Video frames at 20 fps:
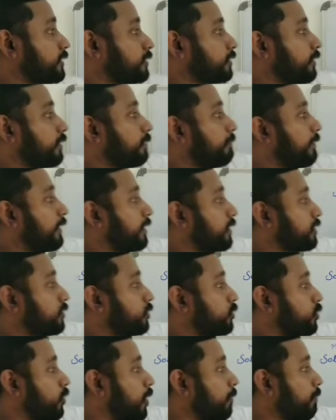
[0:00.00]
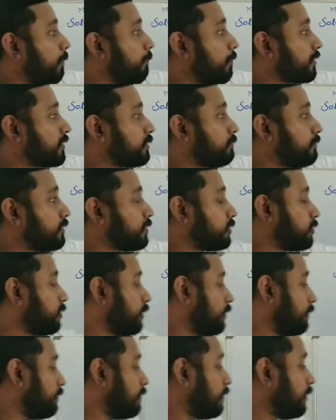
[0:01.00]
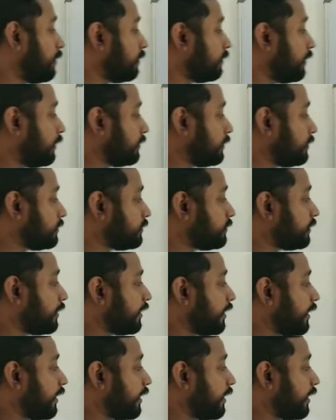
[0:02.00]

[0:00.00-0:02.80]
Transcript: square minus 2ab plus b square. That is